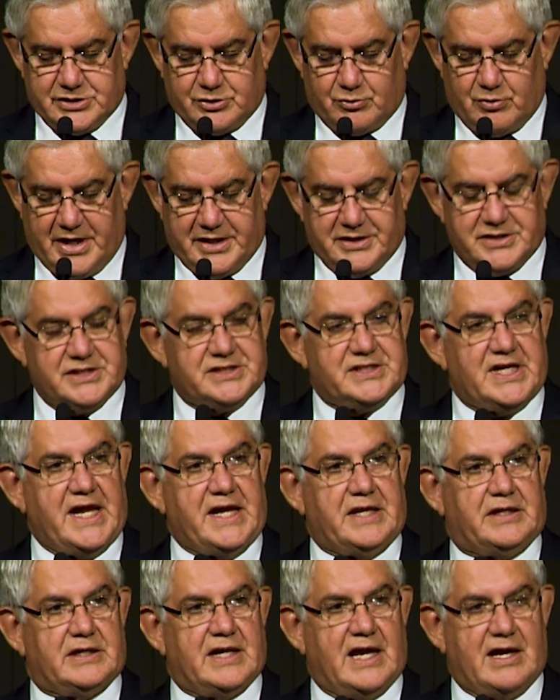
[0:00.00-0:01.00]
great
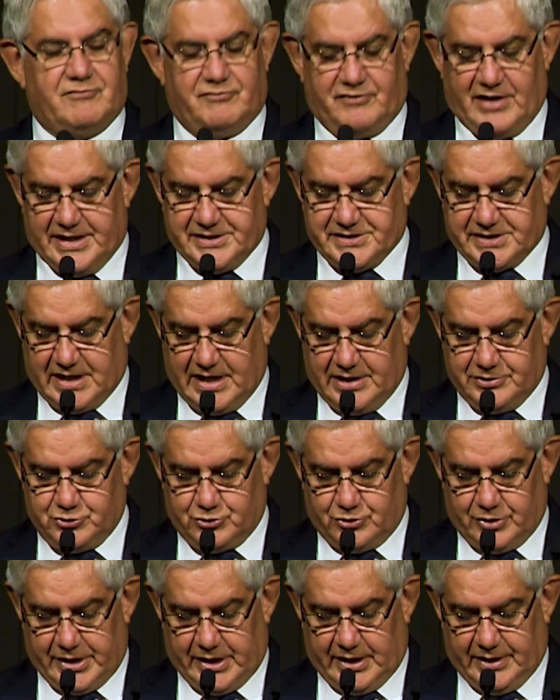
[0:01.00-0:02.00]
state and our vast
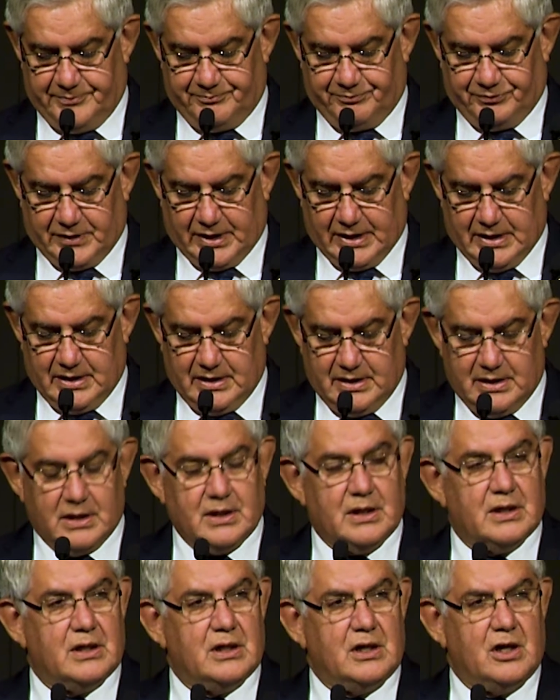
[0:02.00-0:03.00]
country.
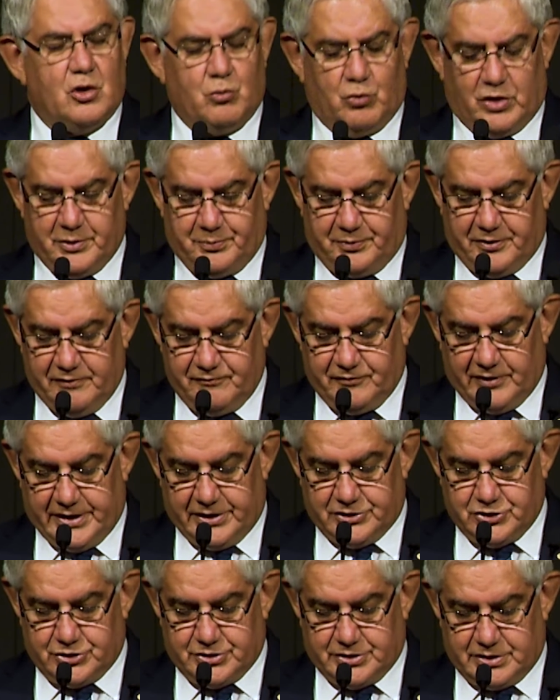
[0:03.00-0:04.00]
What a
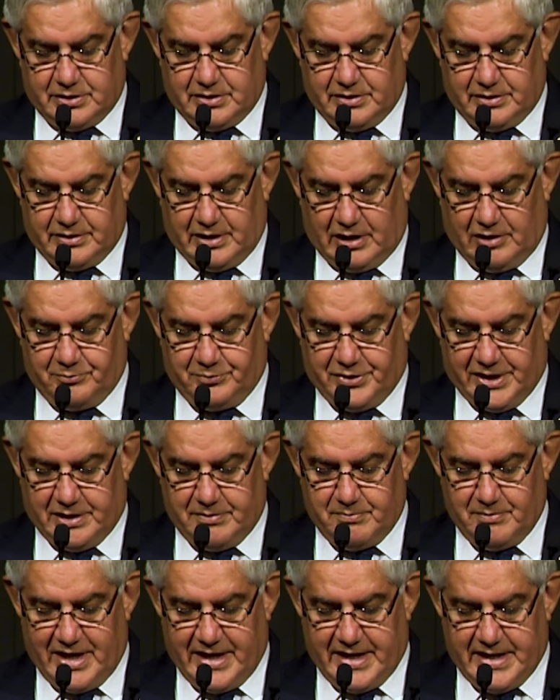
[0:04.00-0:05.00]
privilege that I've
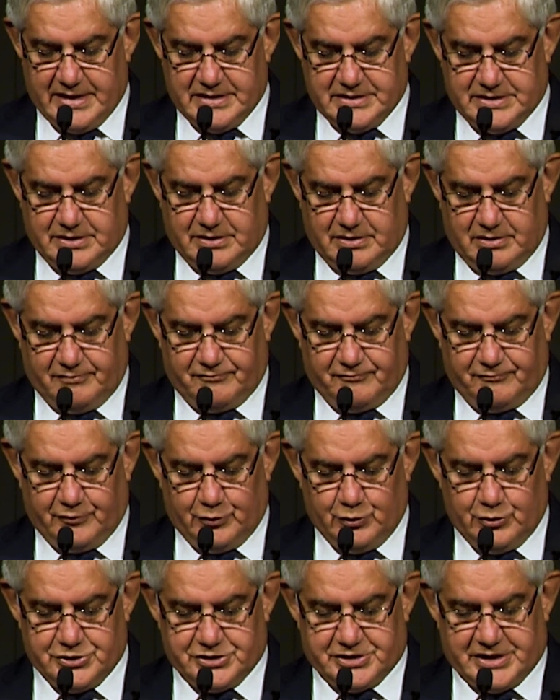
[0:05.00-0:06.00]
been made the
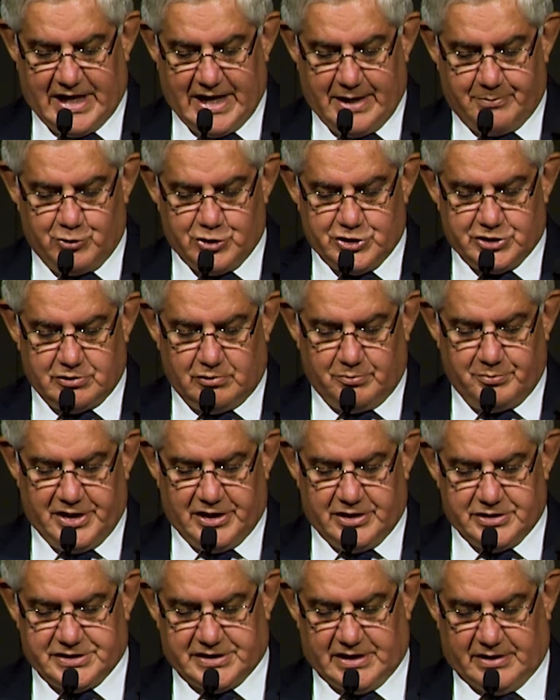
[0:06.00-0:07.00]
first Aboriginal
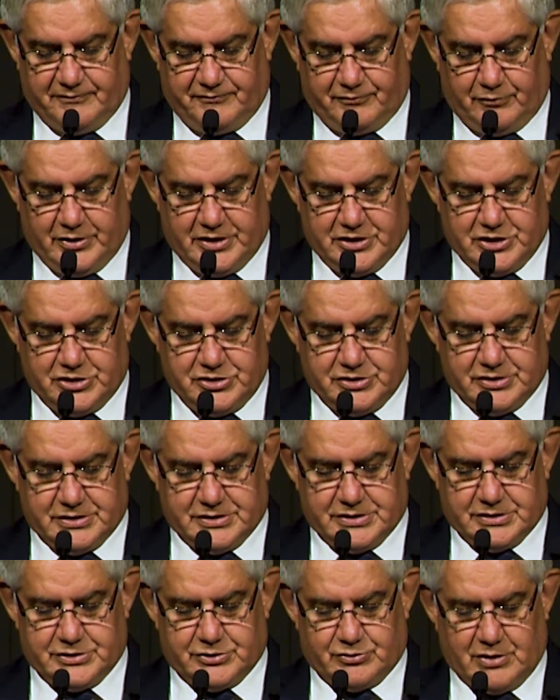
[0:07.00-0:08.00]
Minister for Indigenous
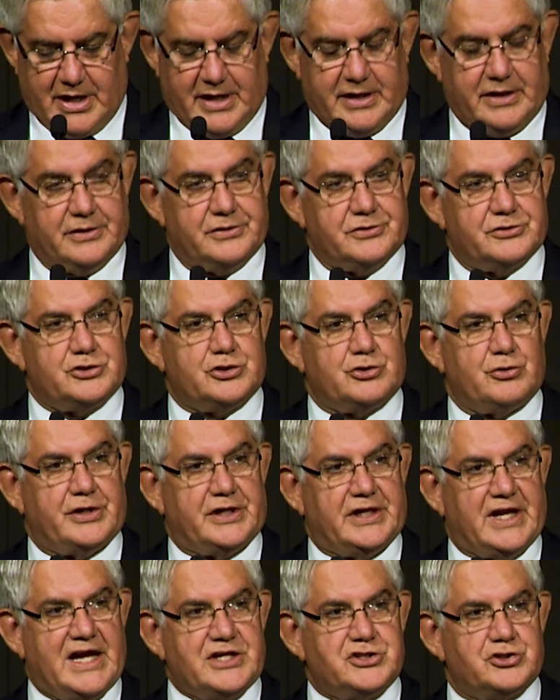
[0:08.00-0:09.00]
Australians
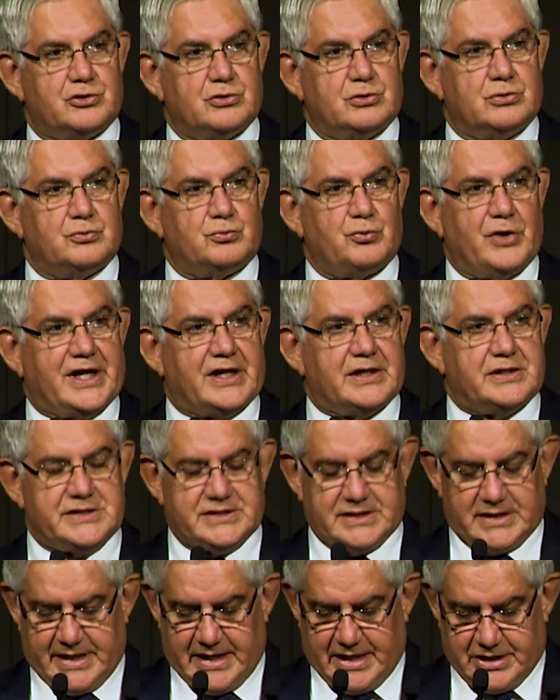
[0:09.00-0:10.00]
during National
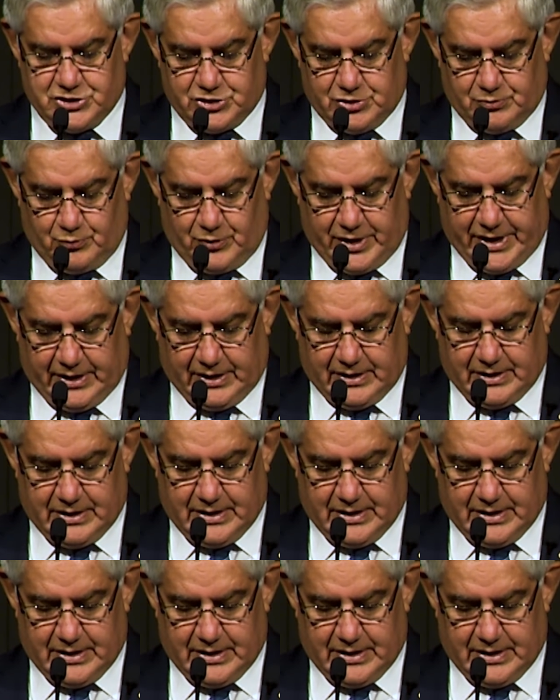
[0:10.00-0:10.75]
Reconciliation Week.